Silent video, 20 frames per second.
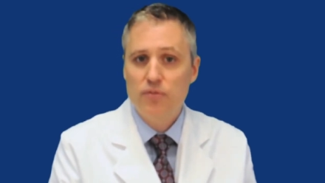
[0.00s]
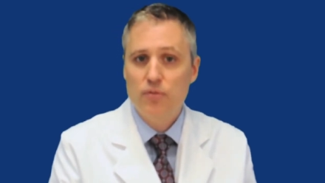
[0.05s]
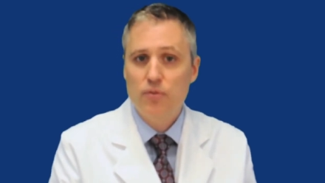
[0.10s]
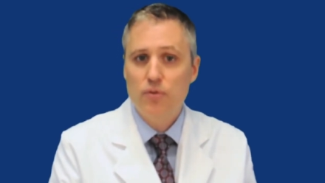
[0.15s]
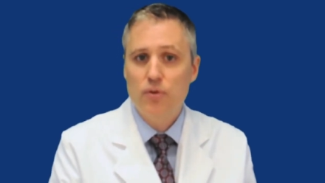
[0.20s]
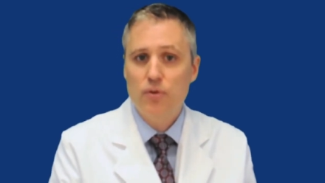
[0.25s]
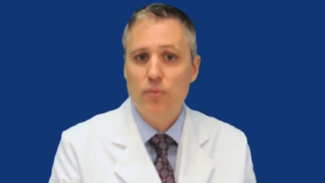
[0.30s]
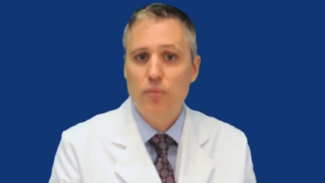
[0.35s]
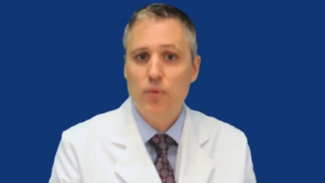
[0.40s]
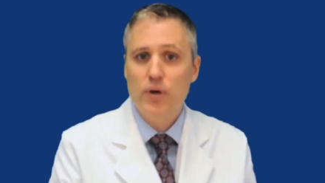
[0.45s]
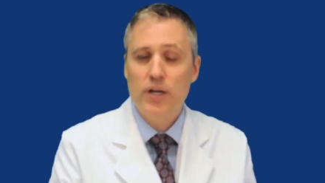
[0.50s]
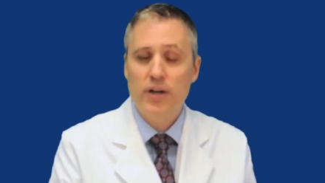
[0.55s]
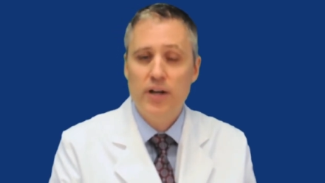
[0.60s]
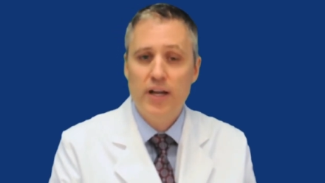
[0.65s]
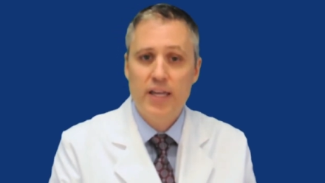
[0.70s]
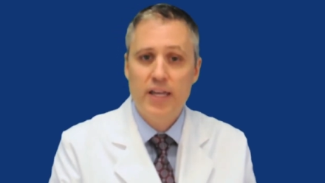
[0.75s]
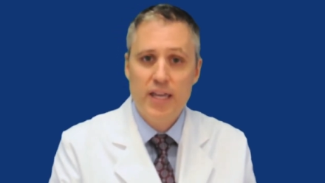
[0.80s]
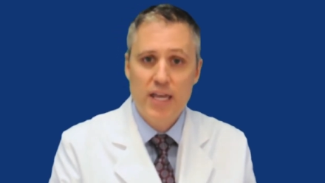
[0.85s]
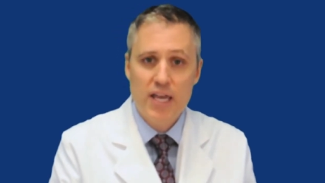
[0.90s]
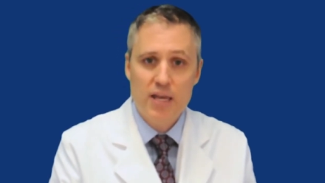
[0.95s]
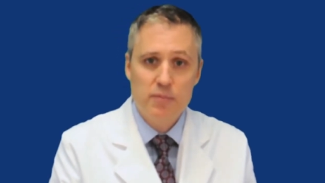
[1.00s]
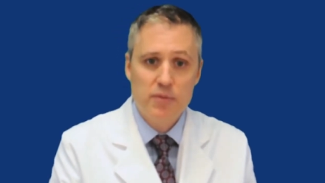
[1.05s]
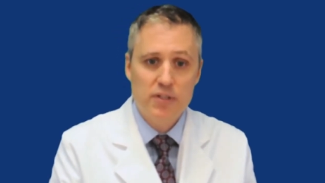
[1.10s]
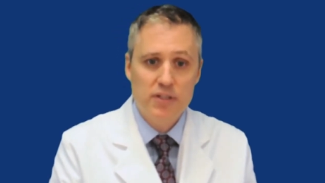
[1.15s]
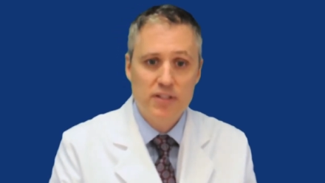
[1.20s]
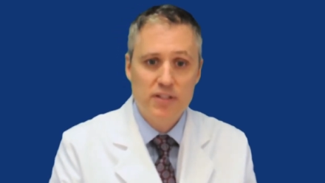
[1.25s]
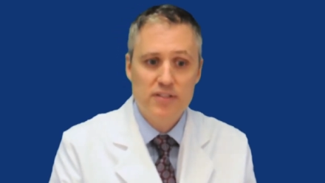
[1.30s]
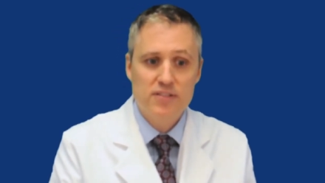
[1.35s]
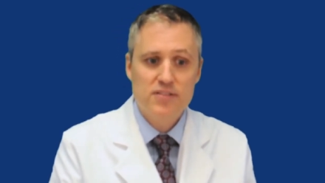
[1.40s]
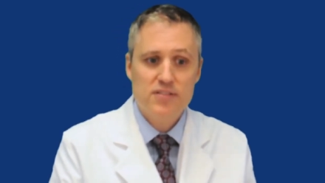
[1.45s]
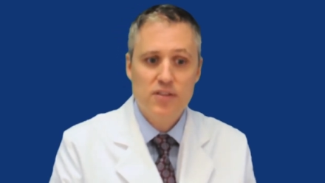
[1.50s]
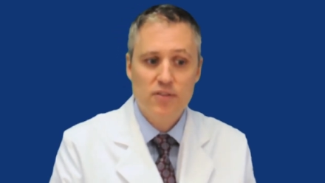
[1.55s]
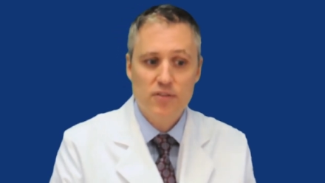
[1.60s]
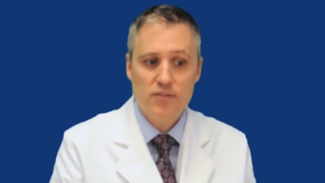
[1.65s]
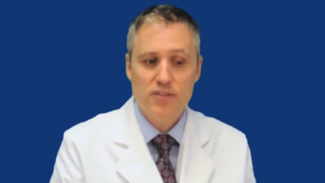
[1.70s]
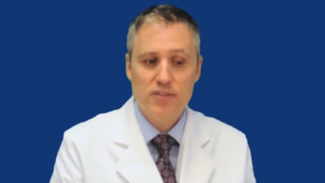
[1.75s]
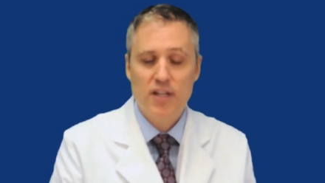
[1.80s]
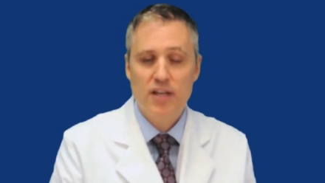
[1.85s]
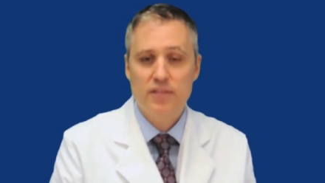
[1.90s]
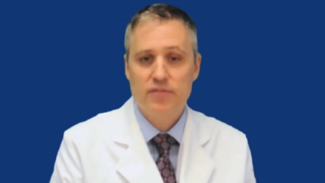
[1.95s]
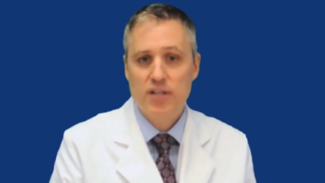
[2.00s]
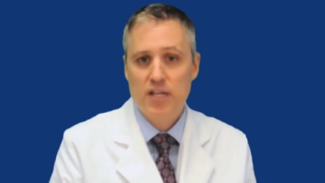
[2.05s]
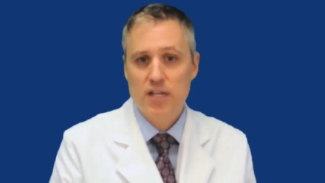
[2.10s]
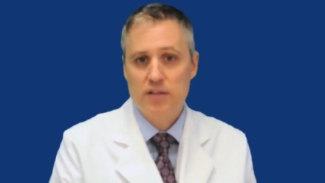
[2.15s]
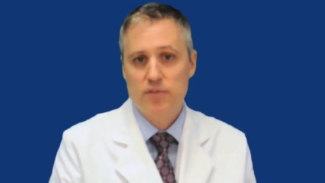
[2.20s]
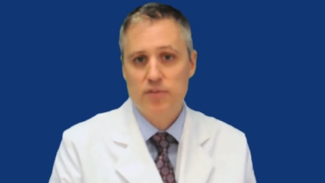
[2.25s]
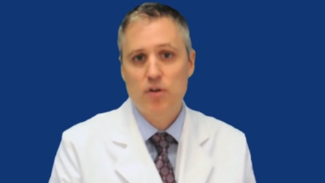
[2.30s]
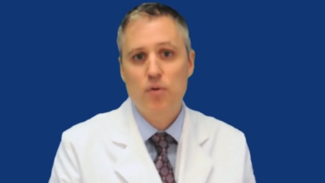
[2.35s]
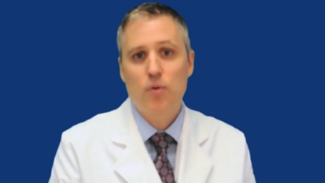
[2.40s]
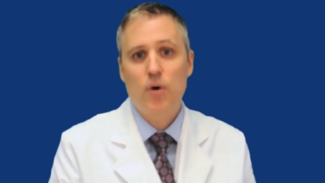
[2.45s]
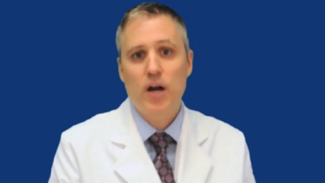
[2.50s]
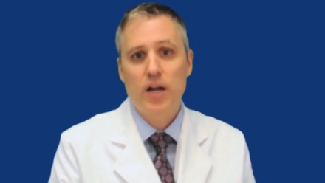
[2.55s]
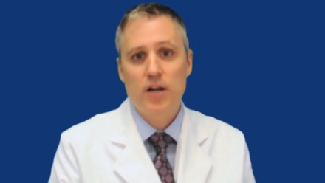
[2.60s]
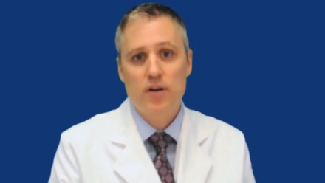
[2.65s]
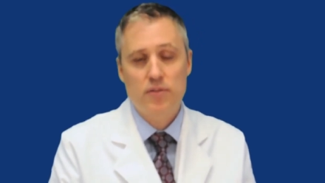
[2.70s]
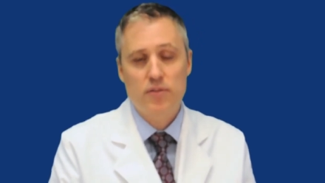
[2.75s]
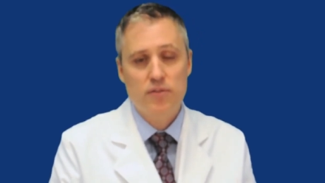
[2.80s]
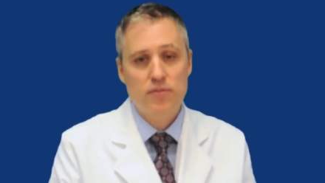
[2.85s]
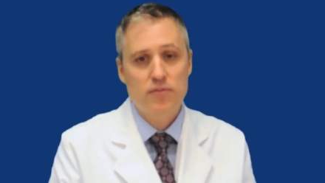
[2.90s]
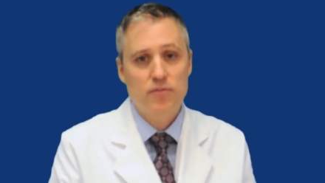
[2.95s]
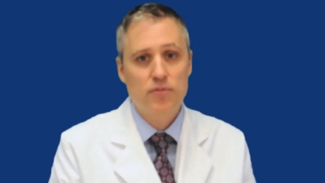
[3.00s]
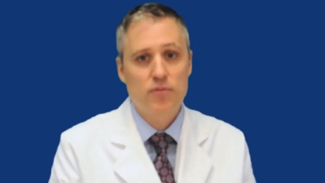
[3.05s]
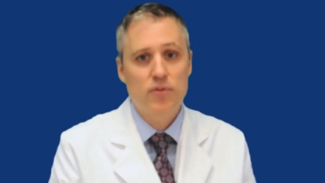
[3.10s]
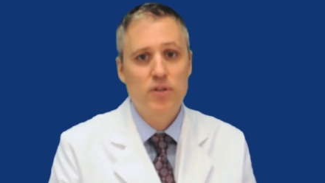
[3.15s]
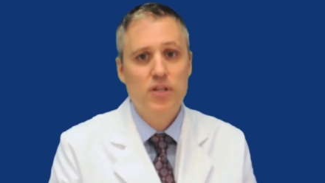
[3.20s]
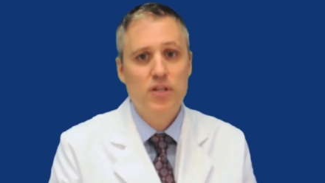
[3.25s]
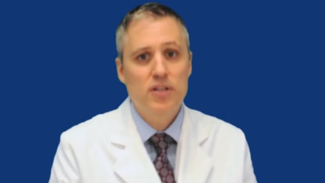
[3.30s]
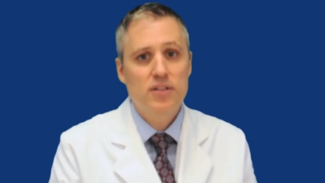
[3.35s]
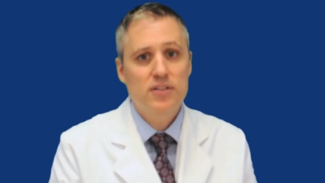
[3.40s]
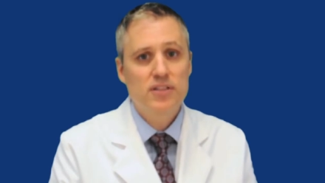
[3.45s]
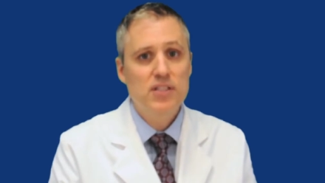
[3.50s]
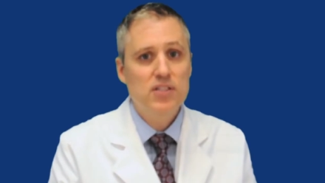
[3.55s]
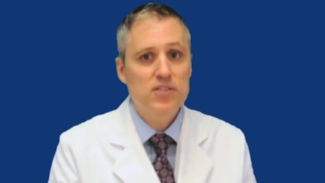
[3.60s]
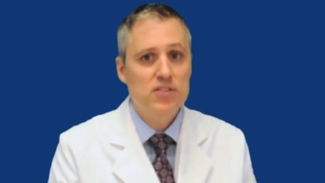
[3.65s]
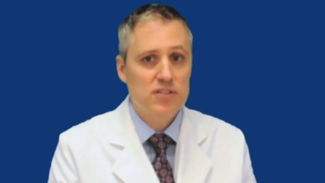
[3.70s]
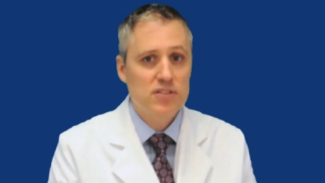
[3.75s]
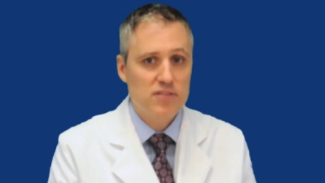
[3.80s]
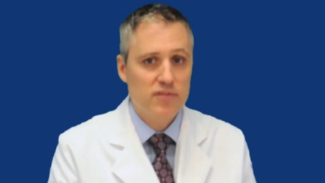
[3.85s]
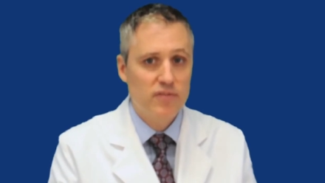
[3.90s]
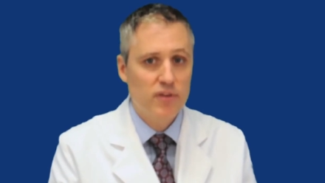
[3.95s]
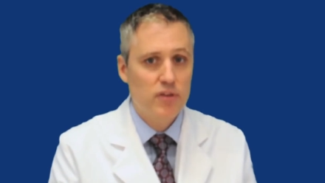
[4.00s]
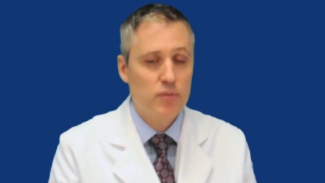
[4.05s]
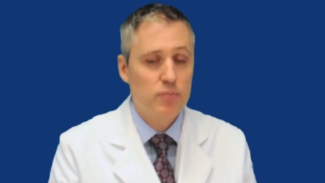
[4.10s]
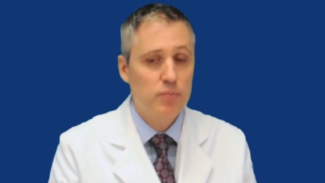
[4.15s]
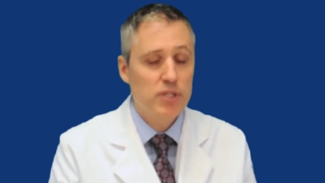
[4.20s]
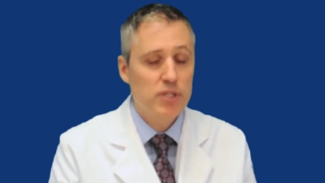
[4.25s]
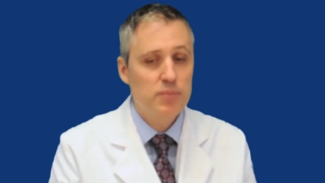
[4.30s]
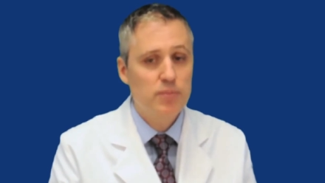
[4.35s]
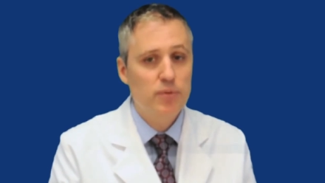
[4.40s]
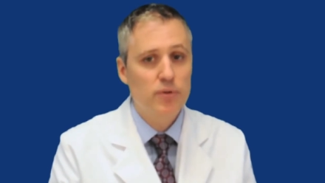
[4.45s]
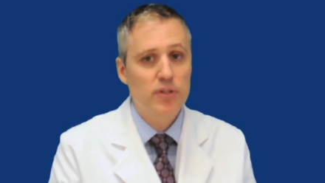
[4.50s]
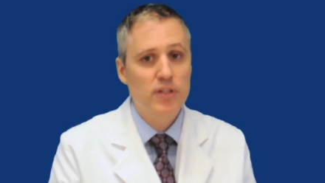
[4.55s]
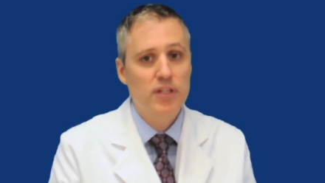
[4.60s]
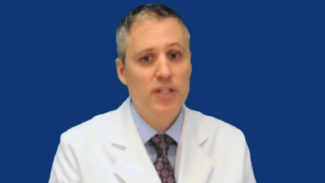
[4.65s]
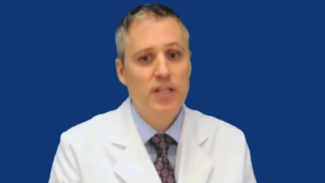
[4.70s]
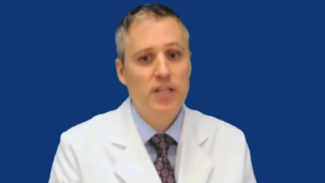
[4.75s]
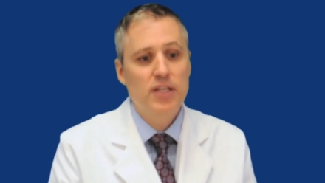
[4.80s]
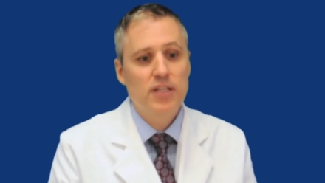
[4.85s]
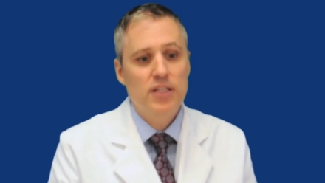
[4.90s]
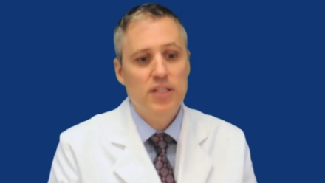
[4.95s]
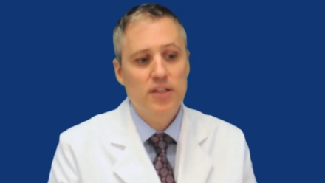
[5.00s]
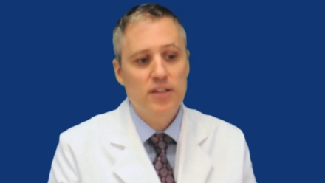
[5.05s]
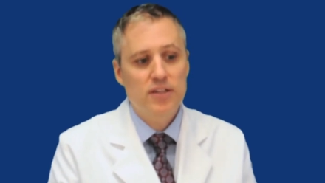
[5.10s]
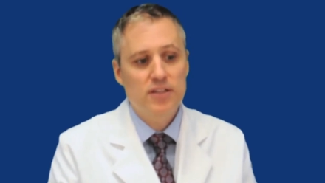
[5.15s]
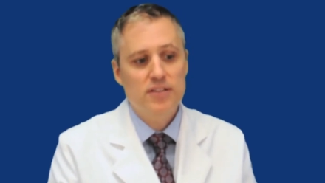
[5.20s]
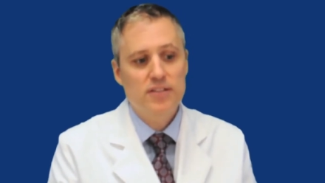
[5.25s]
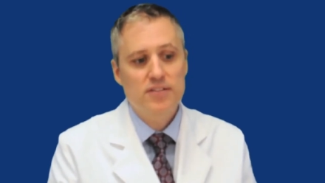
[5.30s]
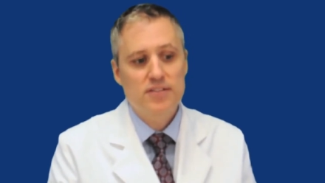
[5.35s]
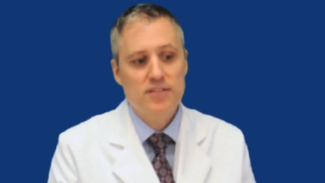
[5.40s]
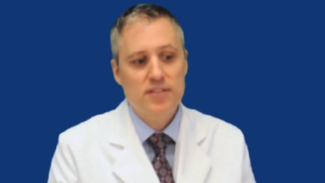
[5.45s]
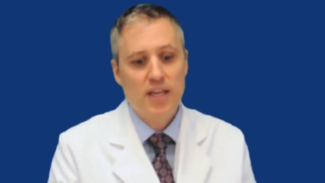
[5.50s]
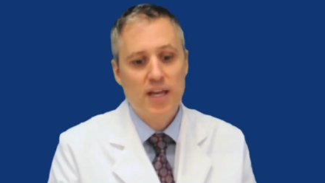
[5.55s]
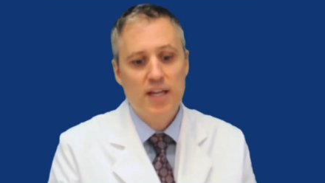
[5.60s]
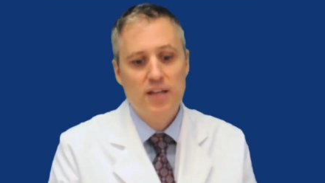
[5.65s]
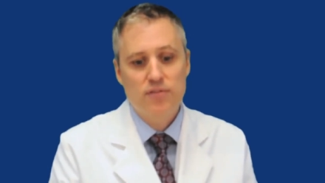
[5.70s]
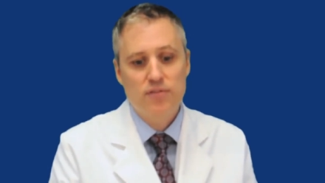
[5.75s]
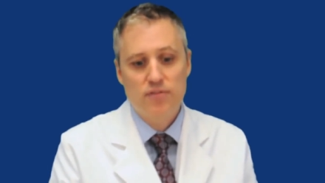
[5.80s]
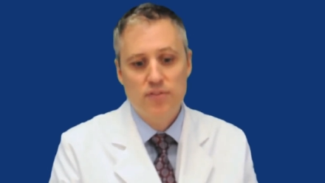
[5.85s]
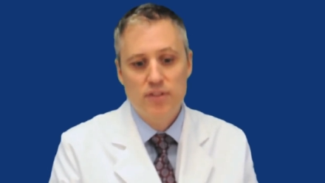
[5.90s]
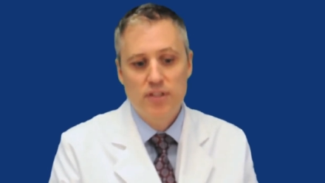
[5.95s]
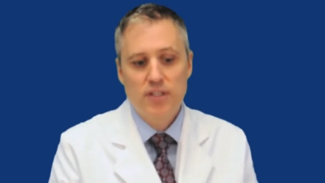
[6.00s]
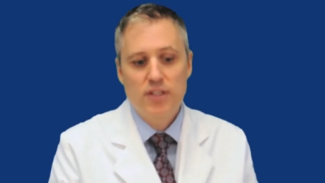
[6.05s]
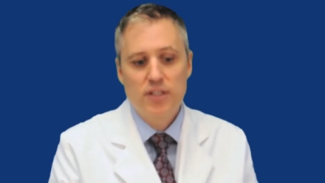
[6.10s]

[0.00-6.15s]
for where I am and the skills that I've kind of acquired through teachings of other people. And you know, this is kind of